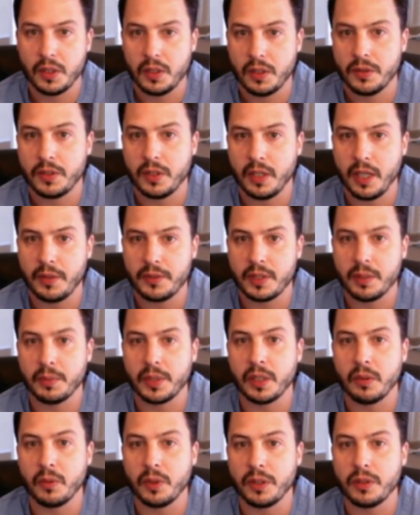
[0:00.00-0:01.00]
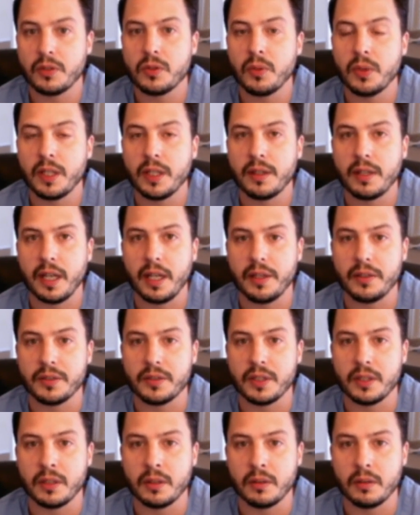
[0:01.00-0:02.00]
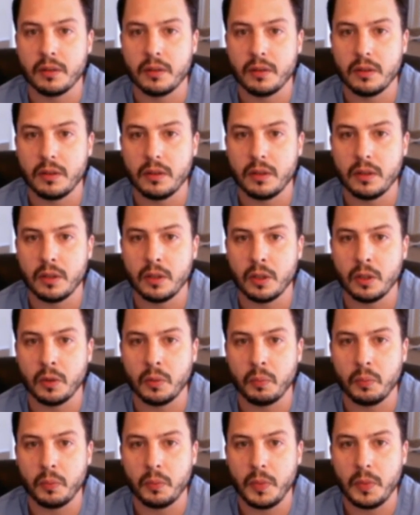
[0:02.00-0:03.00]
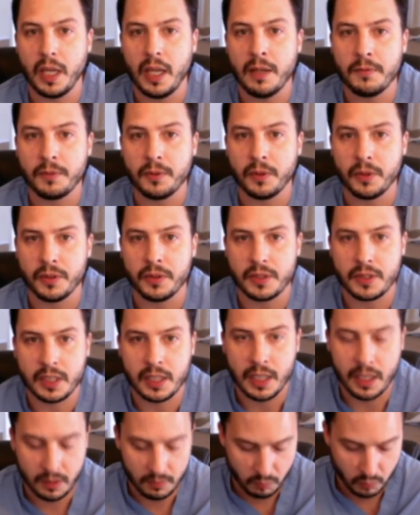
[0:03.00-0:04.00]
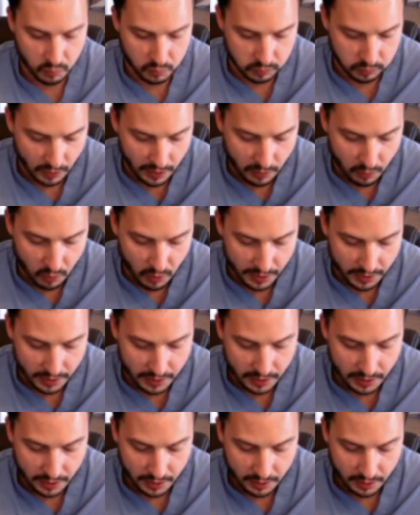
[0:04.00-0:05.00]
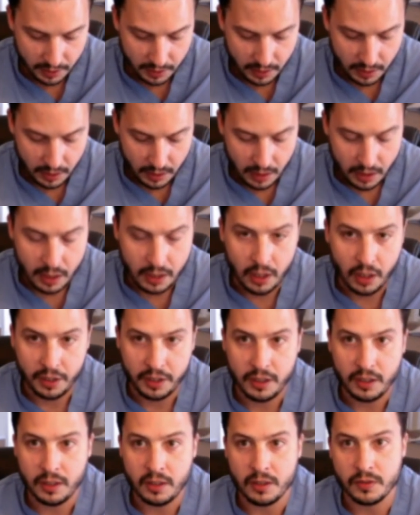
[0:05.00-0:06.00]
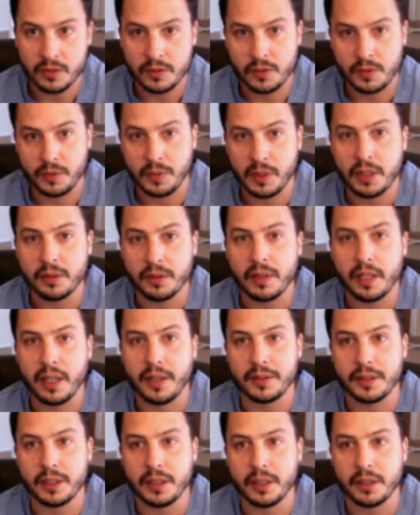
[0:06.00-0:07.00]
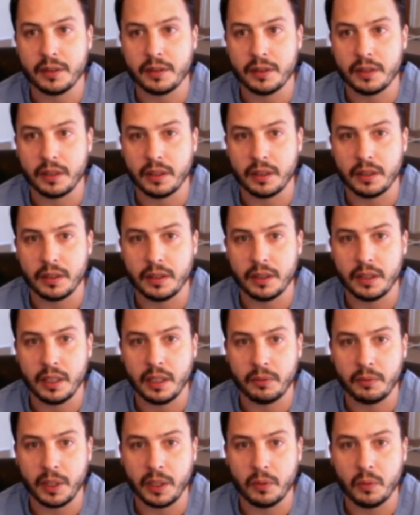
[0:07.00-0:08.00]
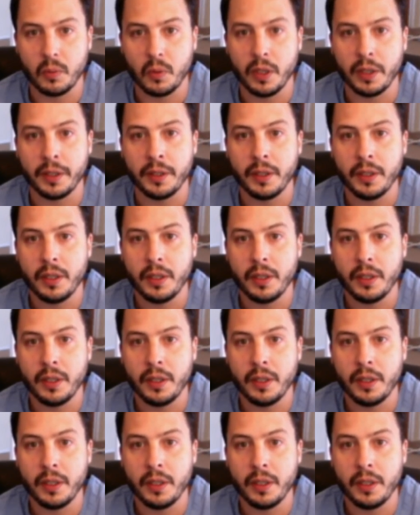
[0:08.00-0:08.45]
So you have somebody with 20,000, influence to get rank 1 here, and all you need is 300,000 here to get rank 1.